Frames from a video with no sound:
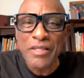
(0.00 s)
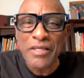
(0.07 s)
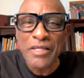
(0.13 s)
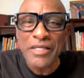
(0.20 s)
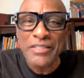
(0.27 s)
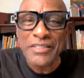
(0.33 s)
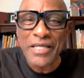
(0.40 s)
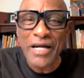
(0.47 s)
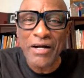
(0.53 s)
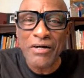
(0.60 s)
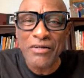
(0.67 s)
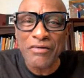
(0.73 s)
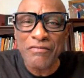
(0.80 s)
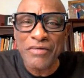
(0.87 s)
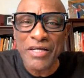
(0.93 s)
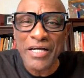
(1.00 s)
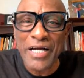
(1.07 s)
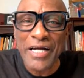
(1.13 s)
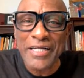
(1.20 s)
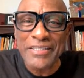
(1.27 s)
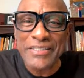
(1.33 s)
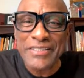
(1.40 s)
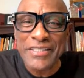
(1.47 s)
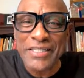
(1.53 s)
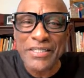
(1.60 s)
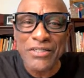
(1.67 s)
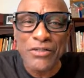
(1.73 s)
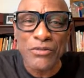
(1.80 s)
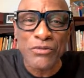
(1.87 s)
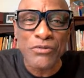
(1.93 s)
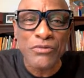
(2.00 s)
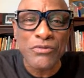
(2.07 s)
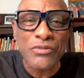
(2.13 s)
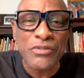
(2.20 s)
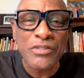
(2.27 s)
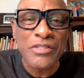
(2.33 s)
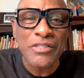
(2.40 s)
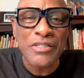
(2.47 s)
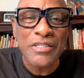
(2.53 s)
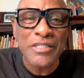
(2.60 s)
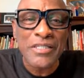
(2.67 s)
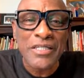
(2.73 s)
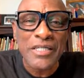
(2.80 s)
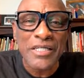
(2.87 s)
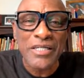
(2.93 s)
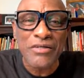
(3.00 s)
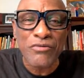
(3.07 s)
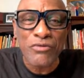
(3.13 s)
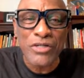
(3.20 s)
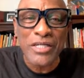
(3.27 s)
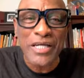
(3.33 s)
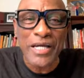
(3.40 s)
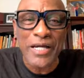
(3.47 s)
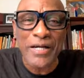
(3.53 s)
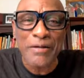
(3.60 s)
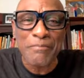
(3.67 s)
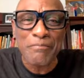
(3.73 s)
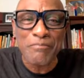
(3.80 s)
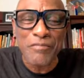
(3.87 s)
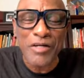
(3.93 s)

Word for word: He's out of ICU and in rehab.